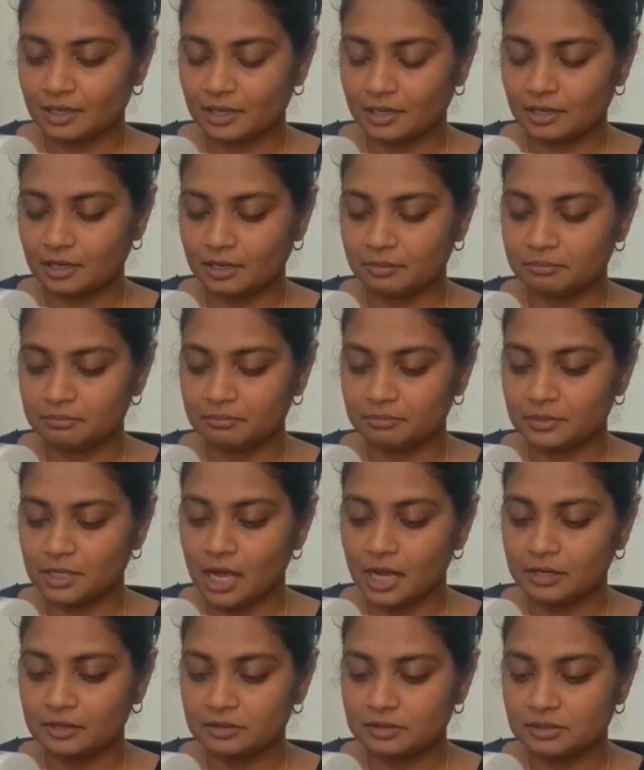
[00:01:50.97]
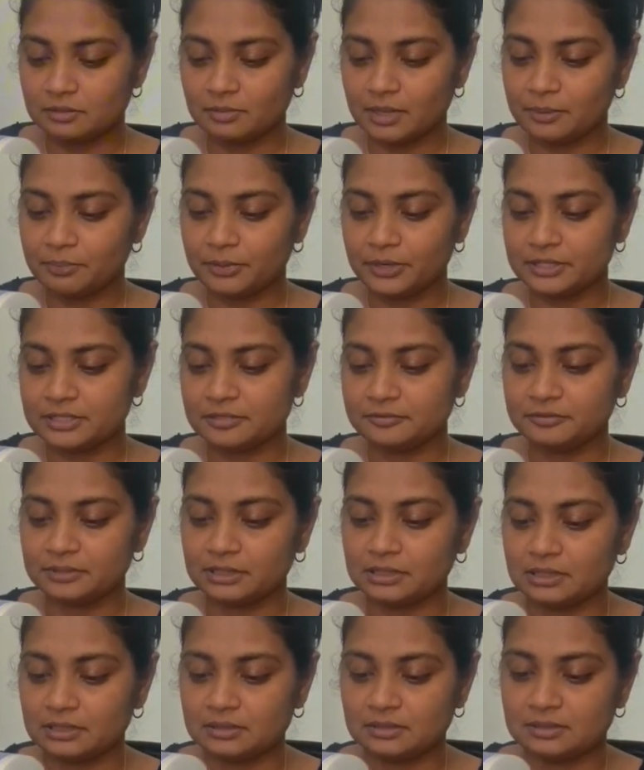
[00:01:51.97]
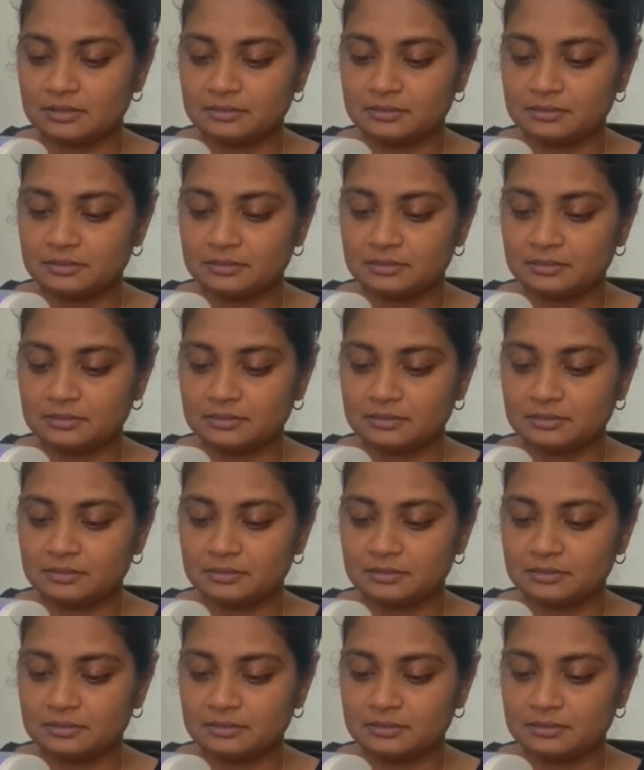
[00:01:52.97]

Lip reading: I'm not using my presser foot because